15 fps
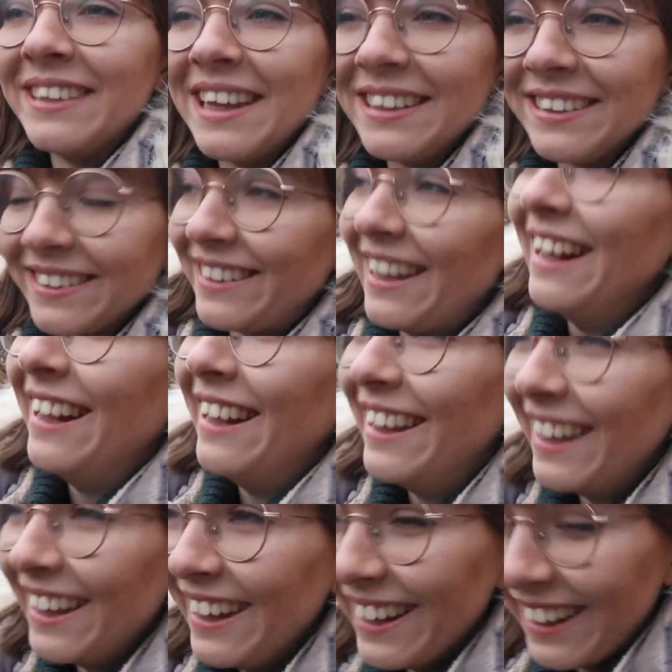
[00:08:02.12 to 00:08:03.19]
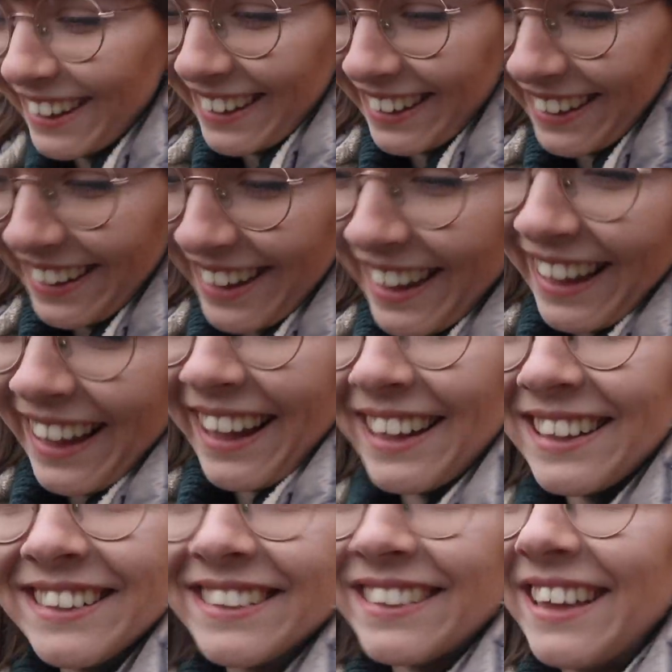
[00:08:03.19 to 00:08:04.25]

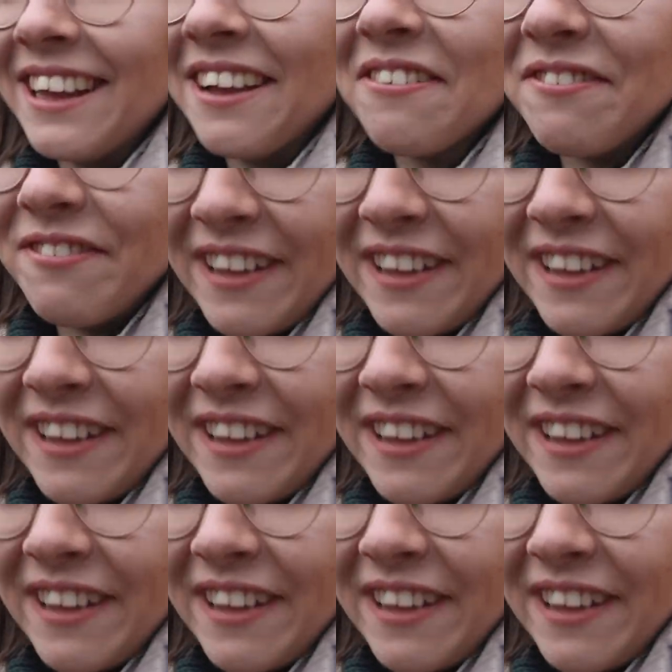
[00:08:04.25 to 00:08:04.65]
it's like